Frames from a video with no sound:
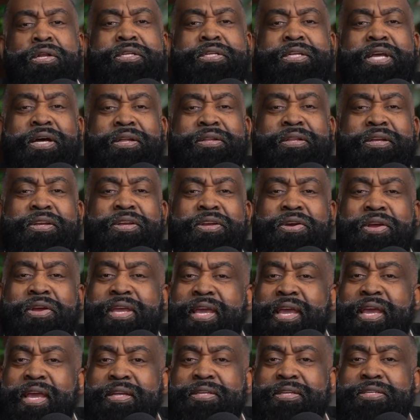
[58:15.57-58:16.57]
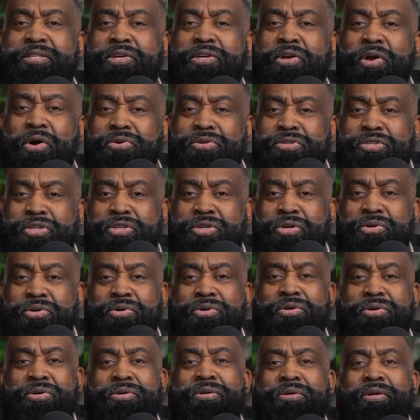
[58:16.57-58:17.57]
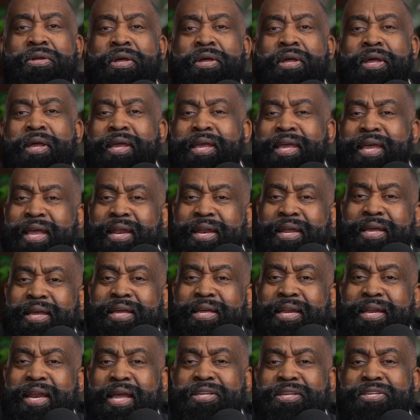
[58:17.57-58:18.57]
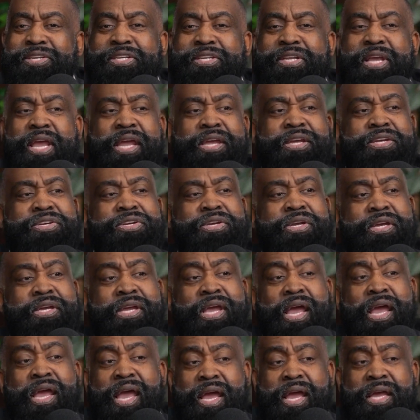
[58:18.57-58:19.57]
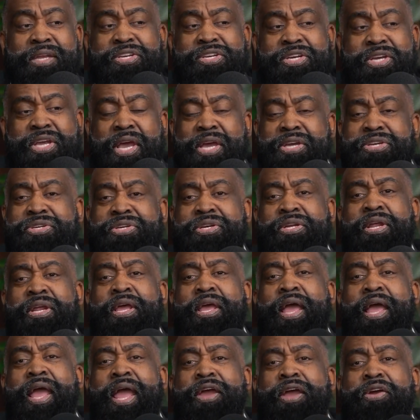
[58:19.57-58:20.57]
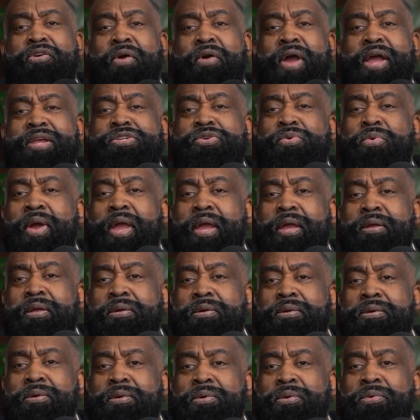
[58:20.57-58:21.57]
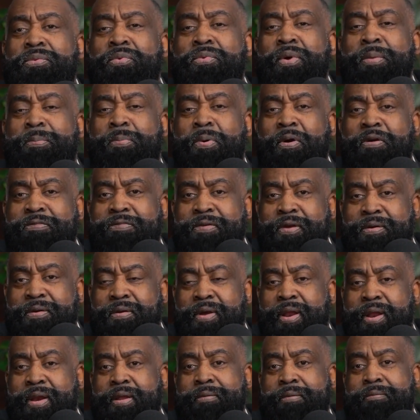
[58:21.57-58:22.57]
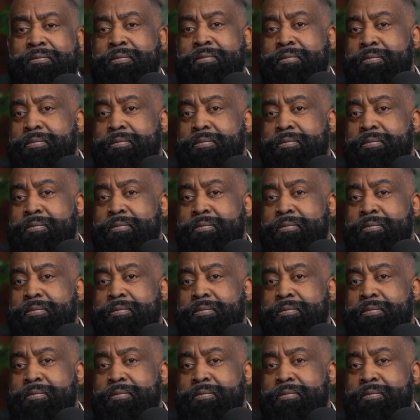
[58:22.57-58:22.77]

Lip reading: Tell your kids, go to school, get a good education, and graduate with perfect credit.